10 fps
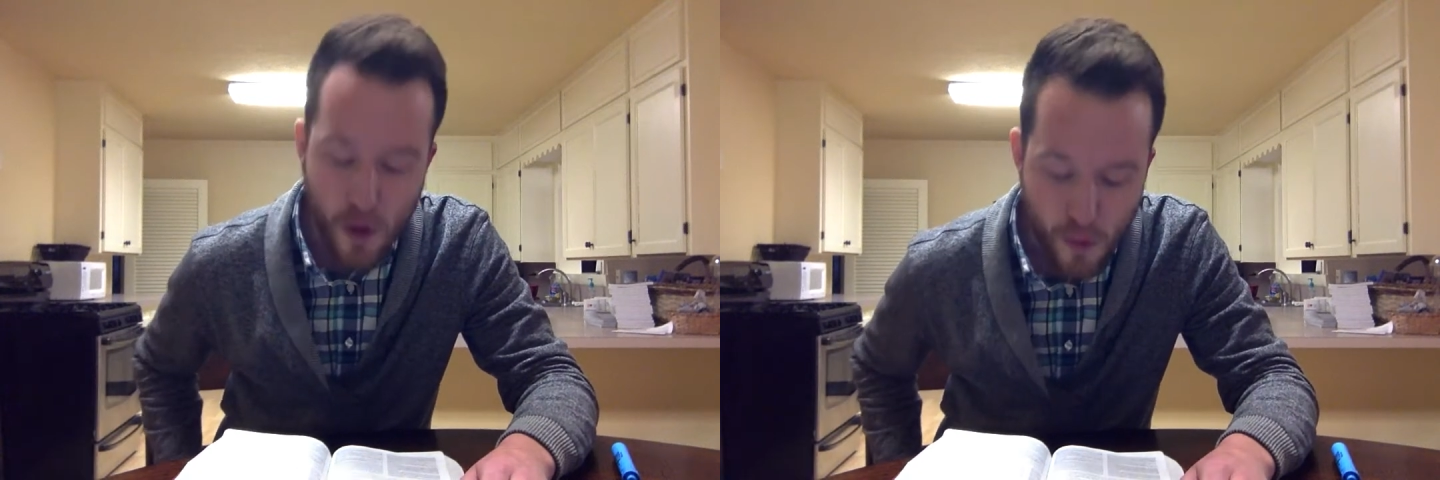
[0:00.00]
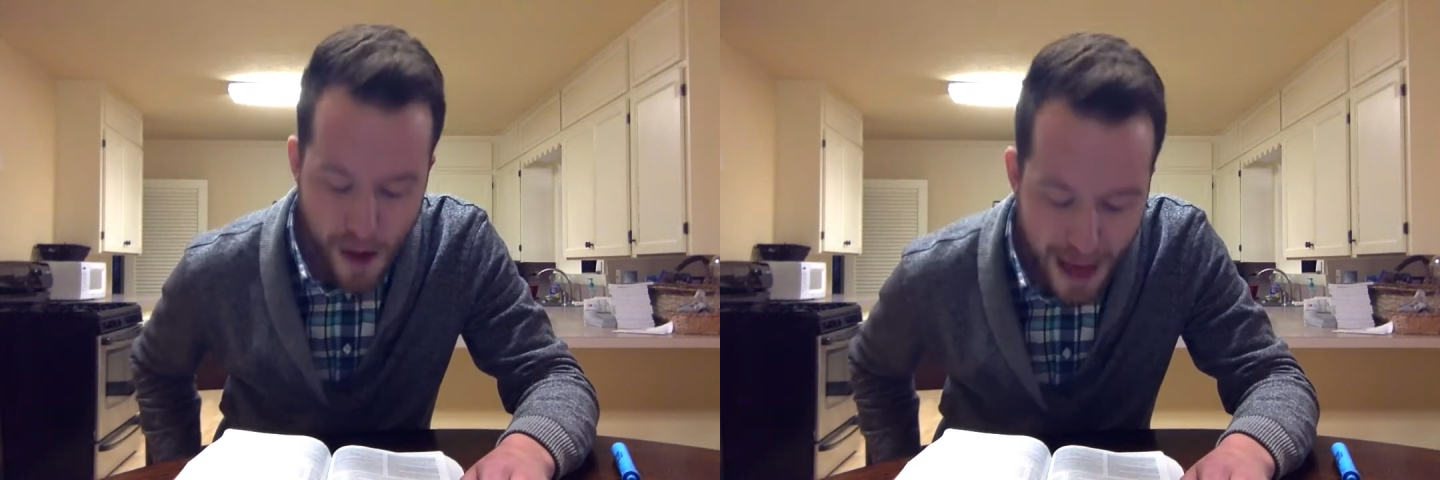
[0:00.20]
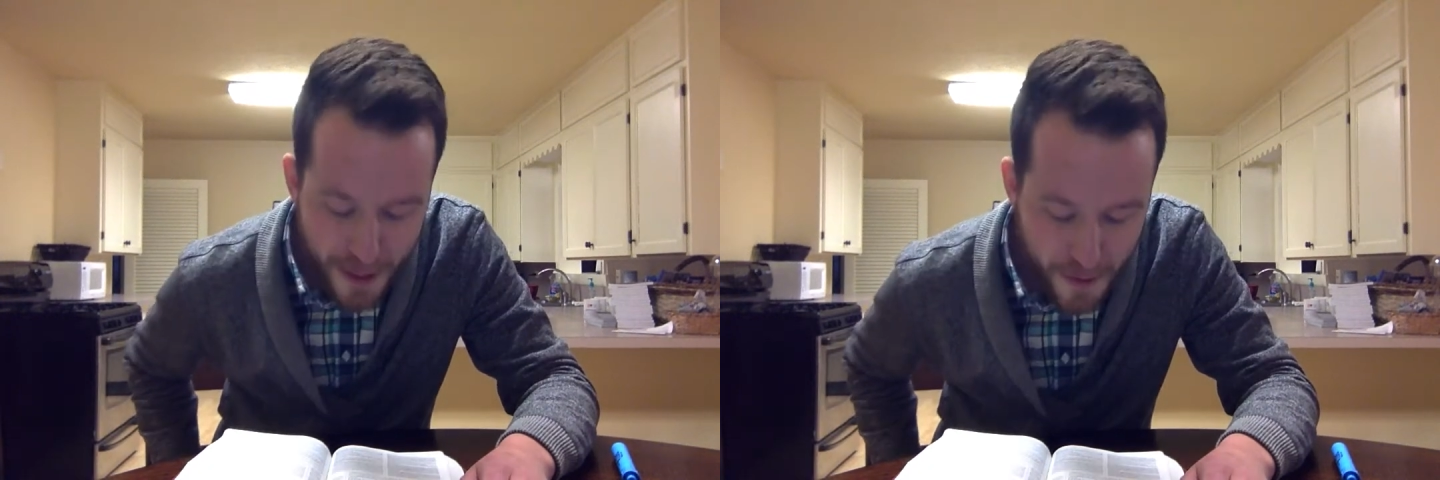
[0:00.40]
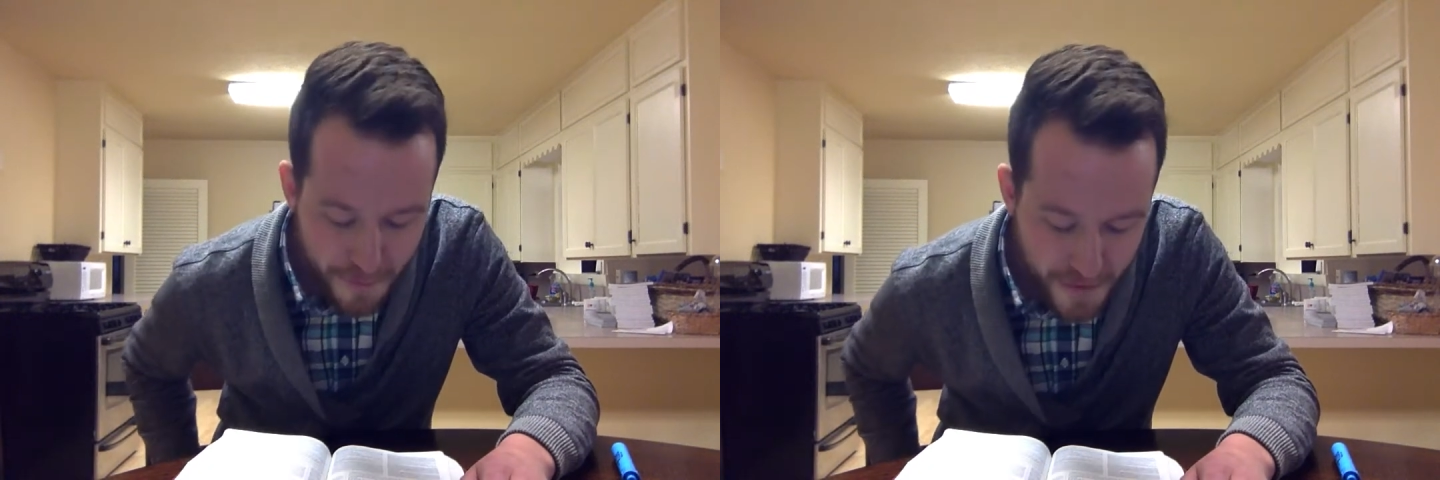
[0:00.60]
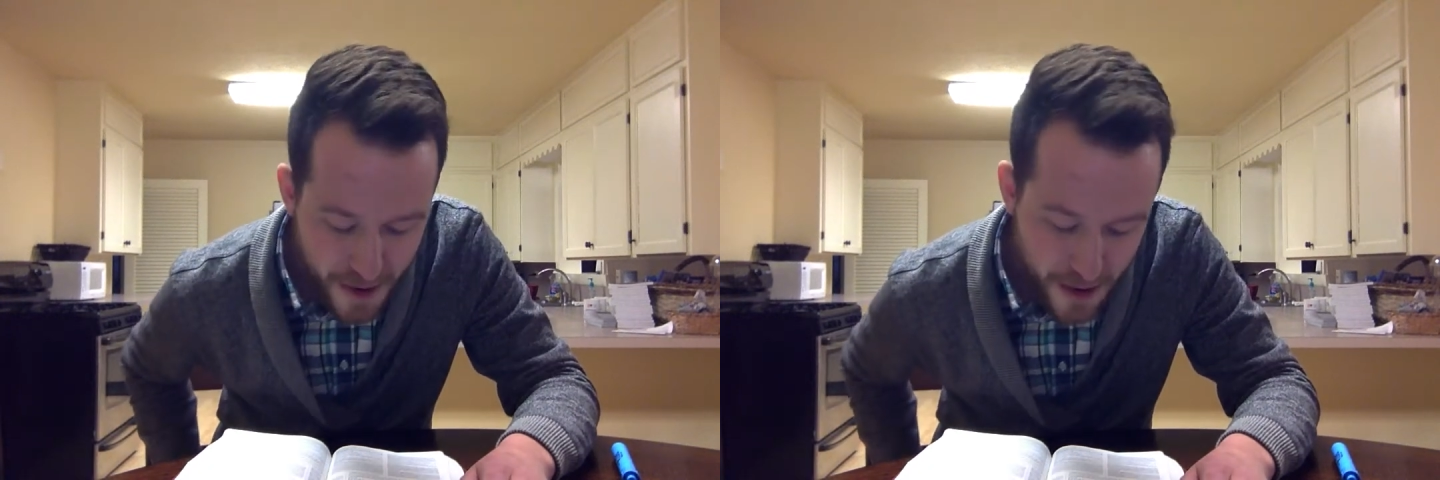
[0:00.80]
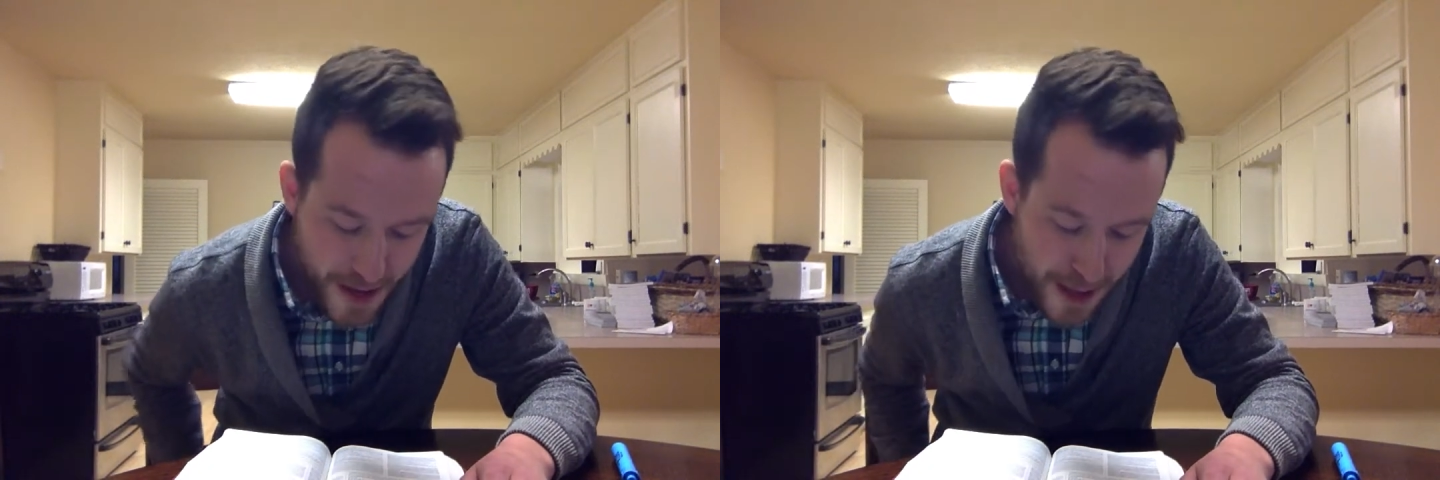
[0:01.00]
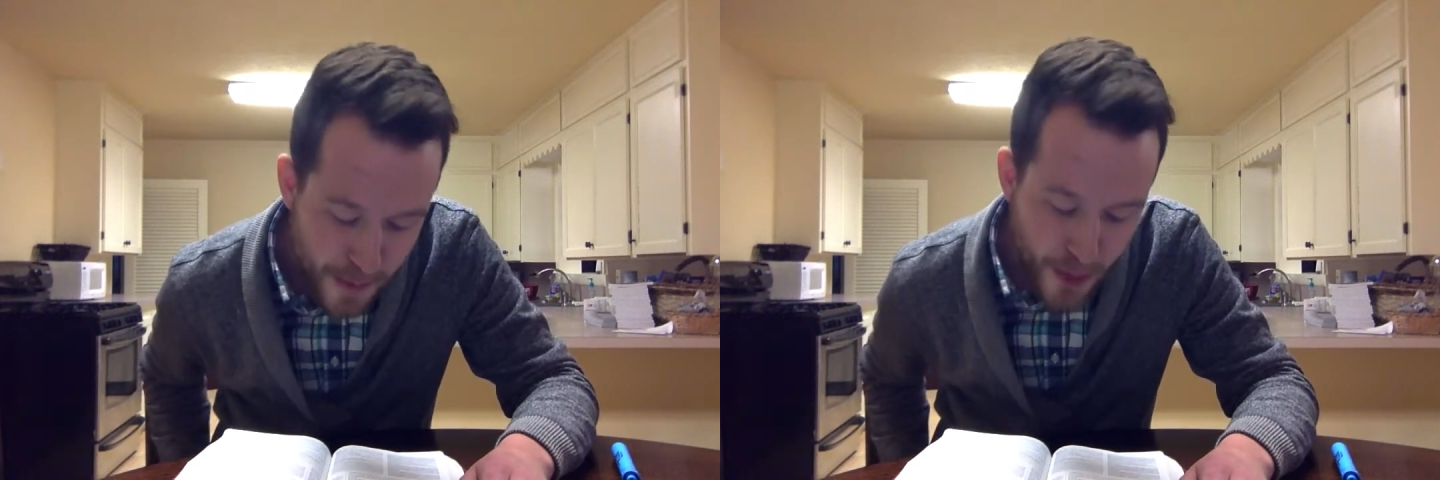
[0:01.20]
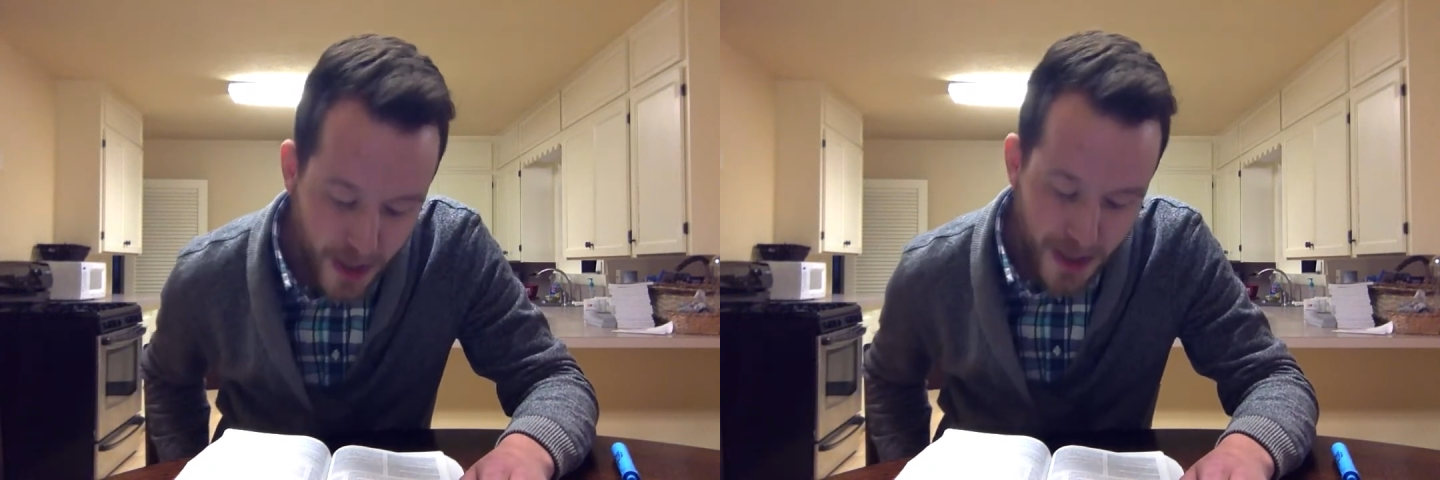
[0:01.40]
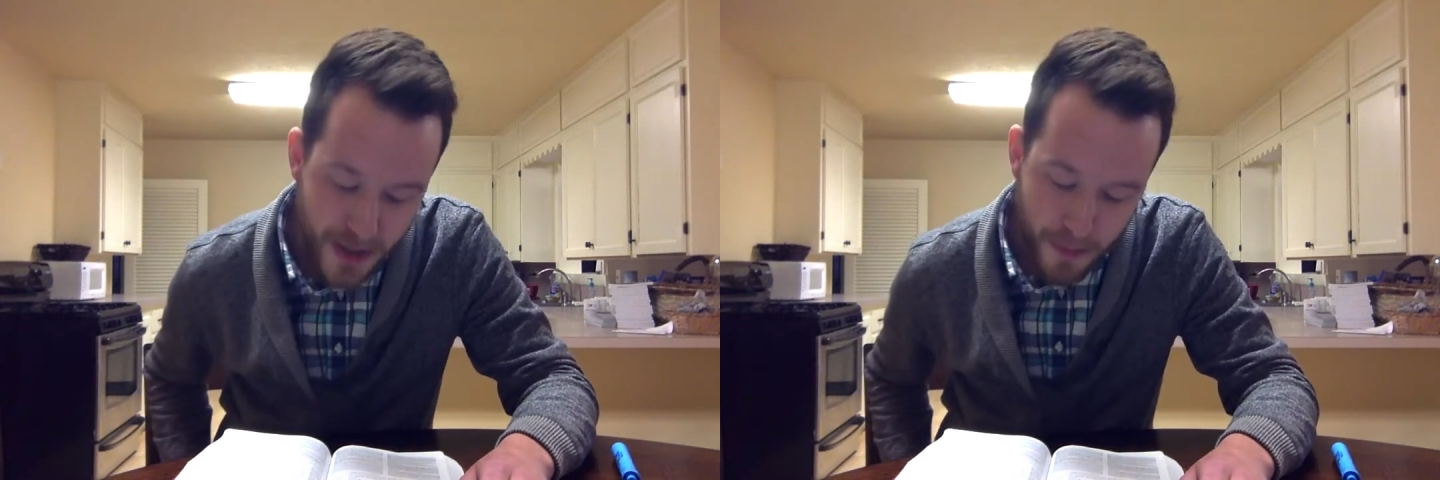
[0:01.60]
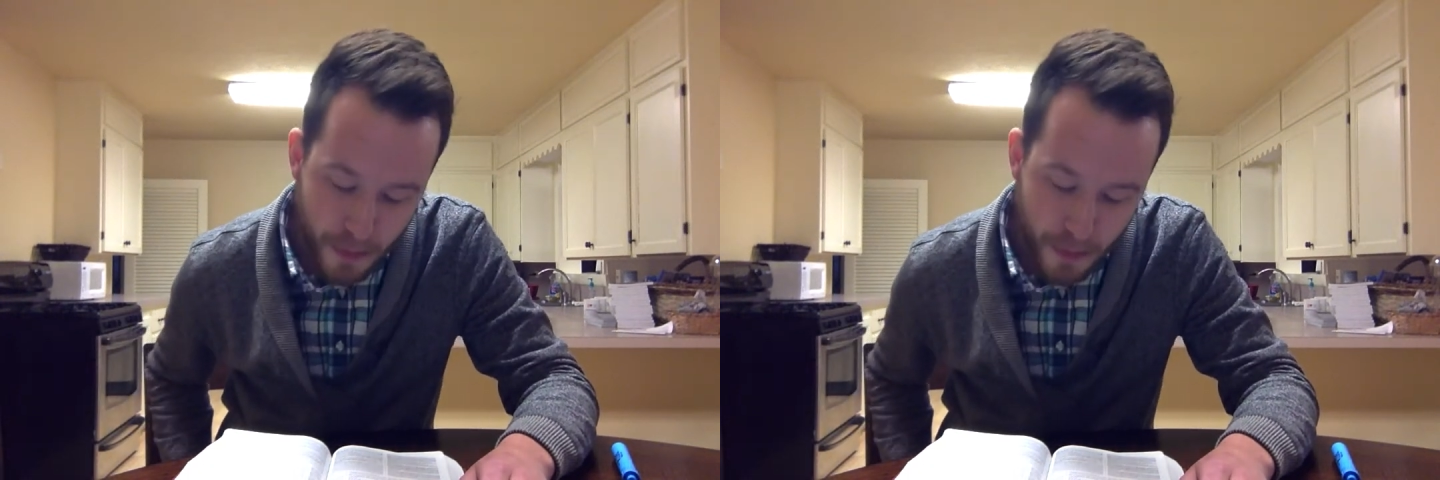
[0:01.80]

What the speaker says: rather fear him who can